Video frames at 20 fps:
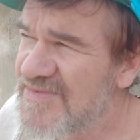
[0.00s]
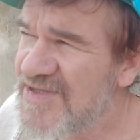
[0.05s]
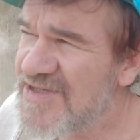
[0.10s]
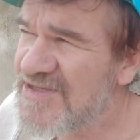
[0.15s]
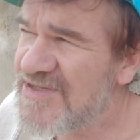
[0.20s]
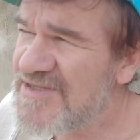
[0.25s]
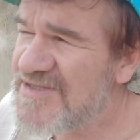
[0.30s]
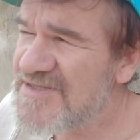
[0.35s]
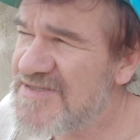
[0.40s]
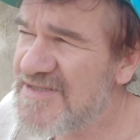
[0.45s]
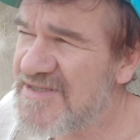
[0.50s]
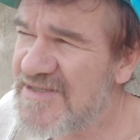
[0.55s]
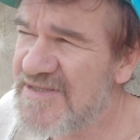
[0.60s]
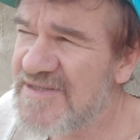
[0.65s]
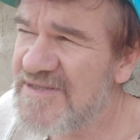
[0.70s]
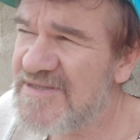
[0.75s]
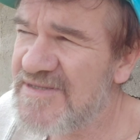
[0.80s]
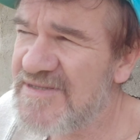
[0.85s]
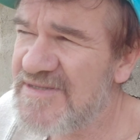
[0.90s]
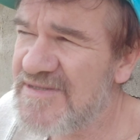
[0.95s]
because
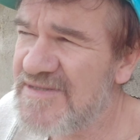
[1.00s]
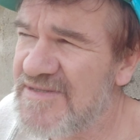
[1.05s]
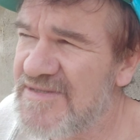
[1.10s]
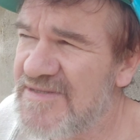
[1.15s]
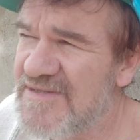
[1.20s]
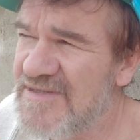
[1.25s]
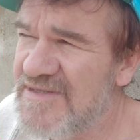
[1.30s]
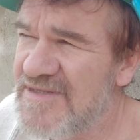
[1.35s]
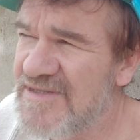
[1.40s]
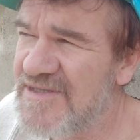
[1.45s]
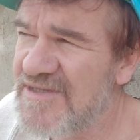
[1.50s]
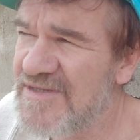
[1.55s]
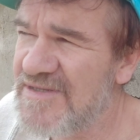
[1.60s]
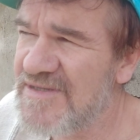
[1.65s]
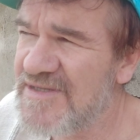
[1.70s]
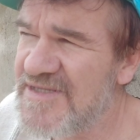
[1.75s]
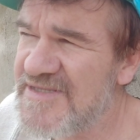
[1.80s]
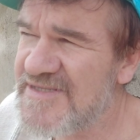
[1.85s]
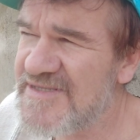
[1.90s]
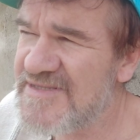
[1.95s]

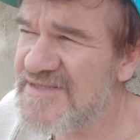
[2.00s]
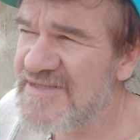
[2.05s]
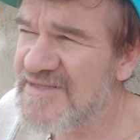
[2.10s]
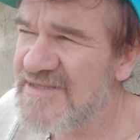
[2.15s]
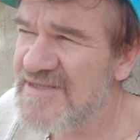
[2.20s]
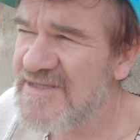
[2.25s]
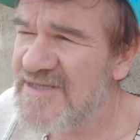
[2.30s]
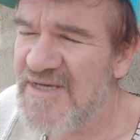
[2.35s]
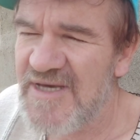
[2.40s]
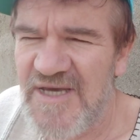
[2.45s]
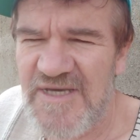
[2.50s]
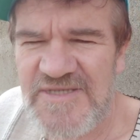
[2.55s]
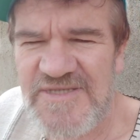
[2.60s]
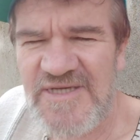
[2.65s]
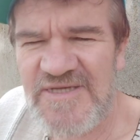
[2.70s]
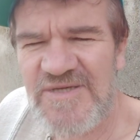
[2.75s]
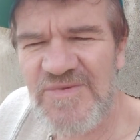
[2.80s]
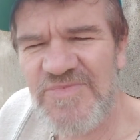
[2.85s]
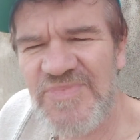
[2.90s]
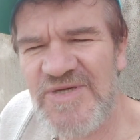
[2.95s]
it's
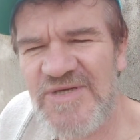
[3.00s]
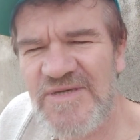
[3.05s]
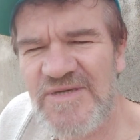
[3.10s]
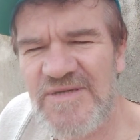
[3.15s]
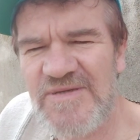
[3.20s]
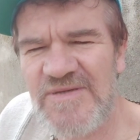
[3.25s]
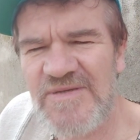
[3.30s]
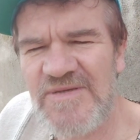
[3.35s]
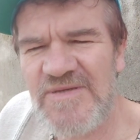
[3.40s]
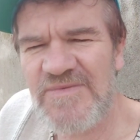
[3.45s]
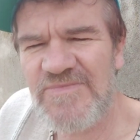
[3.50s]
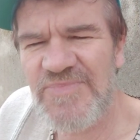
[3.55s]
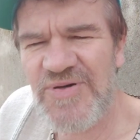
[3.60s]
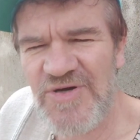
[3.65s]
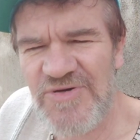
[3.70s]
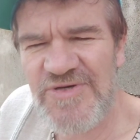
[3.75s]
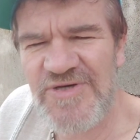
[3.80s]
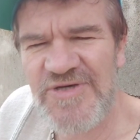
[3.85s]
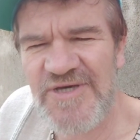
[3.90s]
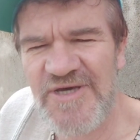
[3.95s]
like a big
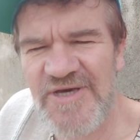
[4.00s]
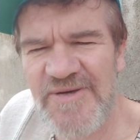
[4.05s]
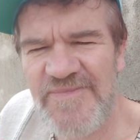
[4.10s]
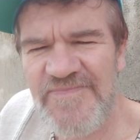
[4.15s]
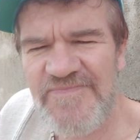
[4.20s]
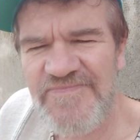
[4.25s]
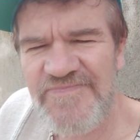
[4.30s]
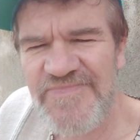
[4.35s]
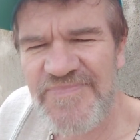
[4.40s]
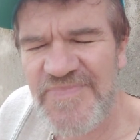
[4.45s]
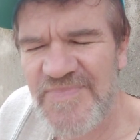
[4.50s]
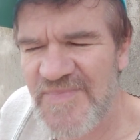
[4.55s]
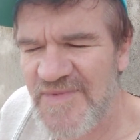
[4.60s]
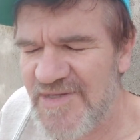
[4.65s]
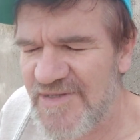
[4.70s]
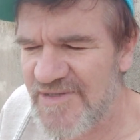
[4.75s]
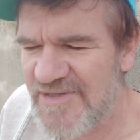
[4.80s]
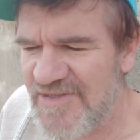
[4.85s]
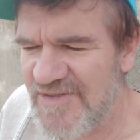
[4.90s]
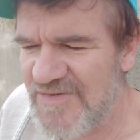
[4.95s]
poker game.
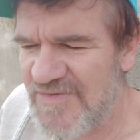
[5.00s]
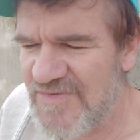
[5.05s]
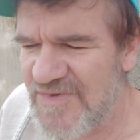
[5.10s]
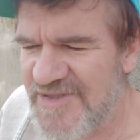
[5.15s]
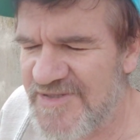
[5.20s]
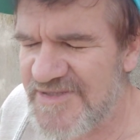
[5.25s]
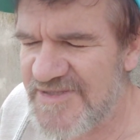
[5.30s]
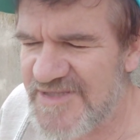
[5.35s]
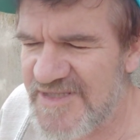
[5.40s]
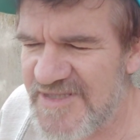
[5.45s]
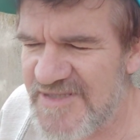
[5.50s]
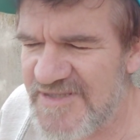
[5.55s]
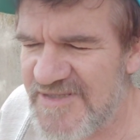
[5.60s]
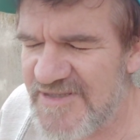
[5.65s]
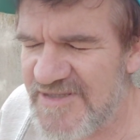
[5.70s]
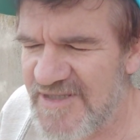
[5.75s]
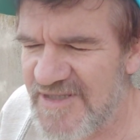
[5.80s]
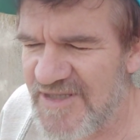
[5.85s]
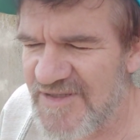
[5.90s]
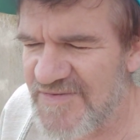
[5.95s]
One says,
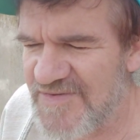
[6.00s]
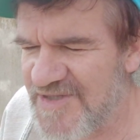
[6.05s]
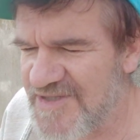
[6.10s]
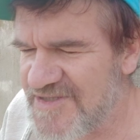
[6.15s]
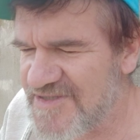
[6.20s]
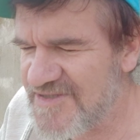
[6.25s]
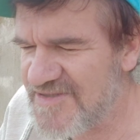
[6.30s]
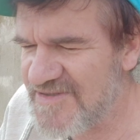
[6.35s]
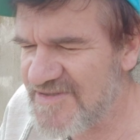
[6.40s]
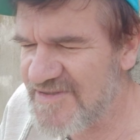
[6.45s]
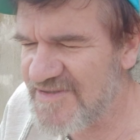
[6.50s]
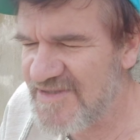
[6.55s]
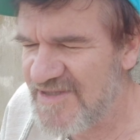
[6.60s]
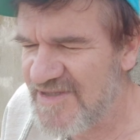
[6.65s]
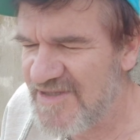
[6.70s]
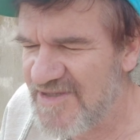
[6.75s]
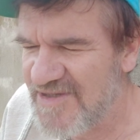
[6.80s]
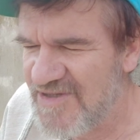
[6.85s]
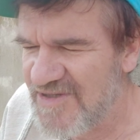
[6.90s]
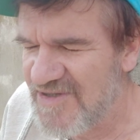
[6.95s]
okay, I'll raise you
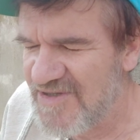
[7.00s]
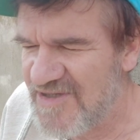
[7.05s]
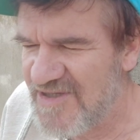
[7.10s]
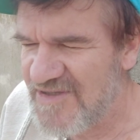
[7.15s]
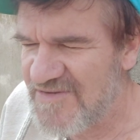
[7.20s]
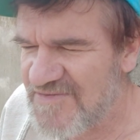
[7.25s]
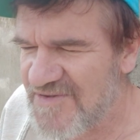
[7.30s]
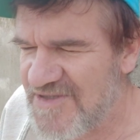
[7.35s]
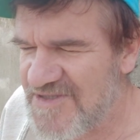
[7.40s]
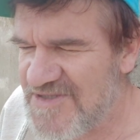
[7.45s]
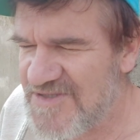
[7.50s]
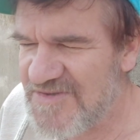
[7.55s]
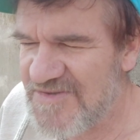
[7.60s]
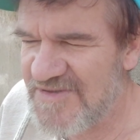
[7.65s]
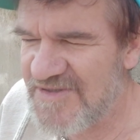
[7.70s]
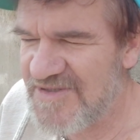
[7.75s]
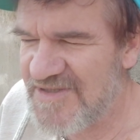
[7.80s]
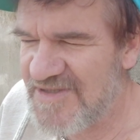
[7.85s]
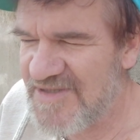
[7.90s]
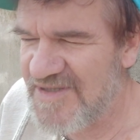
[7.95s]

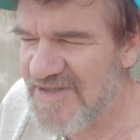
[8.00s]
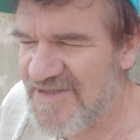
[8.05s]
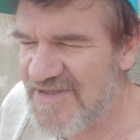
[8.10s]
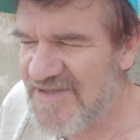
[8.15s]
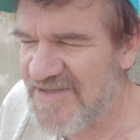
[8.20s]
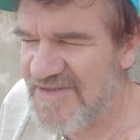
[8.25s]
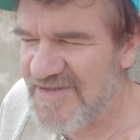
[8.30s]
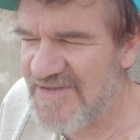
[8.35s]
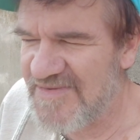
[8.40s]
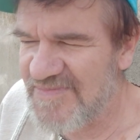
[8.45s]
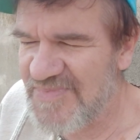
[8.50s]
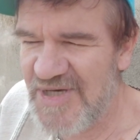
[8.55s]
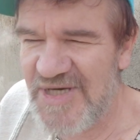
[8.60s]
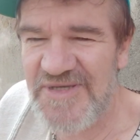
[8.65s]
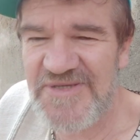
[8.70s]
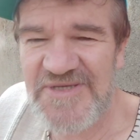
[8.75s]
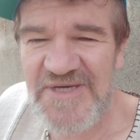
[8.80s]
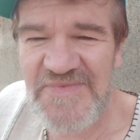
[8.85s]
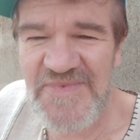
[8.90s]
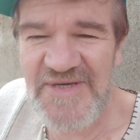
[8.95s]
a
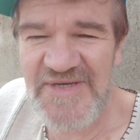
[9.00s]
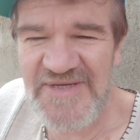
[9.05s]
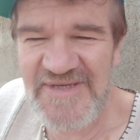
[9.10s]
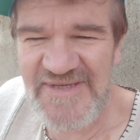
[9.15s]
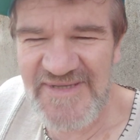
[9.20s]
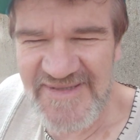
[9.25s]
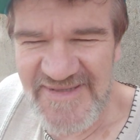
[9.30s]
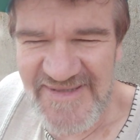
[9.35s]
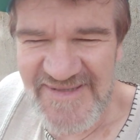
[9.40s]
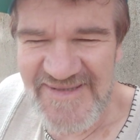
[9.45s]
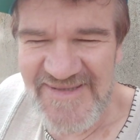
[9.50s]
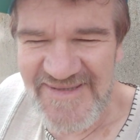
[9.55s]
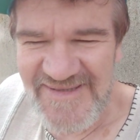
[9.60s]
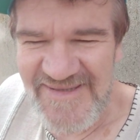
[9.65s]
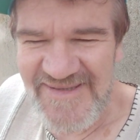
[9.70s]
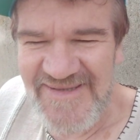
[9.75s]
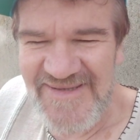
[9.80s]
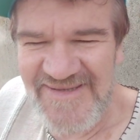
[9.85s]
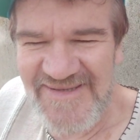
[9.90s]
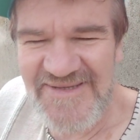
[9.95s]
pandemic,
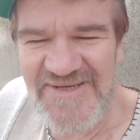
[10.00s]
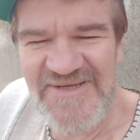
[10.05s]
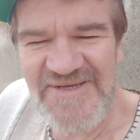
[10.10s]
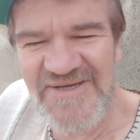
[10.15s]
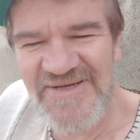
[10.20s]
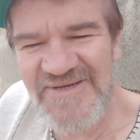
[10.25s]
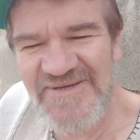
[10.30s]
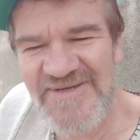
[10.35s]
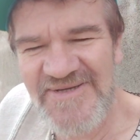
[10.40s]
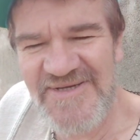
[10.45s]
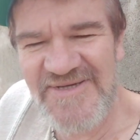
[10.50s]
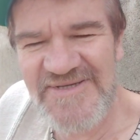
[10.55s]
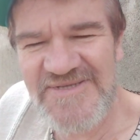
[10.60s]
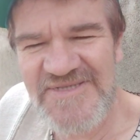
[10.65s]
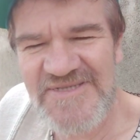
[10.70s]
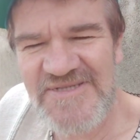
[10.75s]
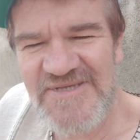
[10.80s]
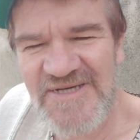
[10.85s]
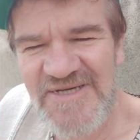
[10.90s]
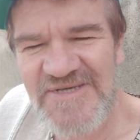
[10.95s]
and
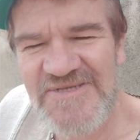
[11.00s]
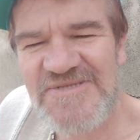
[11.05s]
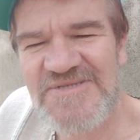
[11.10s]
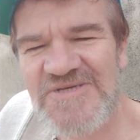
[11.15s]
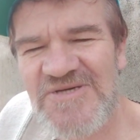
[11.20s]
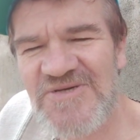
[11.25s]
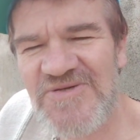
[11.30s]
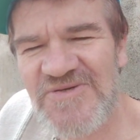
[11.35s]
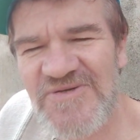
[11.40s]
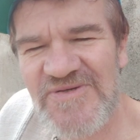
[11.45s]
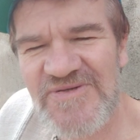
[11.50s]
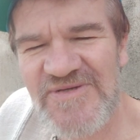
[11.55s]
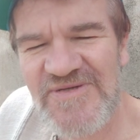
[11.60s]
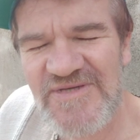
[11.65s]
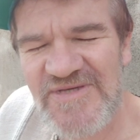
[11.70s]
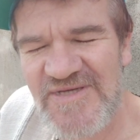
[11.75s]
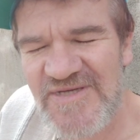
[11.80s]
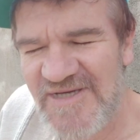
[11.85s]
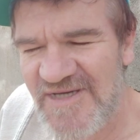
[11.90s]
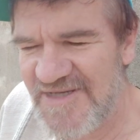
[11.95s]
I'll see you.
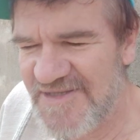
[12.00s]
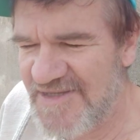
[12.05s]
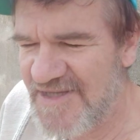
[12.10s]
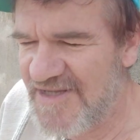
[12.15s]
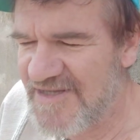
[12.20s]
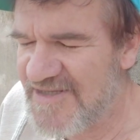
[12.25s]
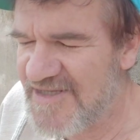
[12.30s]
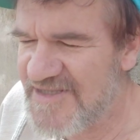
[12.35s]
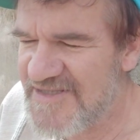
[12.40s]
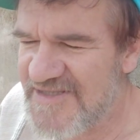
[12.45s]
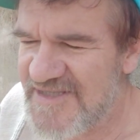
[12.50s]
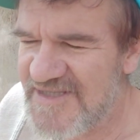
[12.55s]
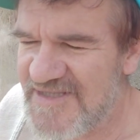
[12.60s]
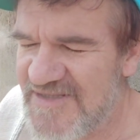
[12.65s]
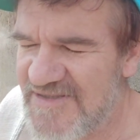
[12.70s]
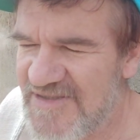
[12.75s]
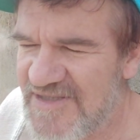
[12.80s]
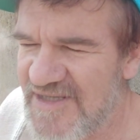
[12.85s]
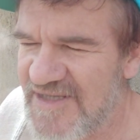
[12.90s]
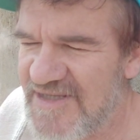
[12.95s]
And the other guy says,
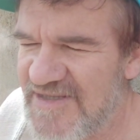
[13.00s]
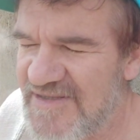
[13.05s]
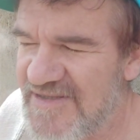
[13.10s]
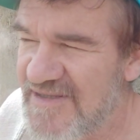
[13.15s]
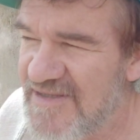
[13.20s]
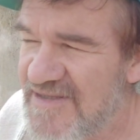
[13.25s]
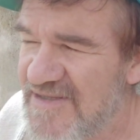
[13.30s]
okay,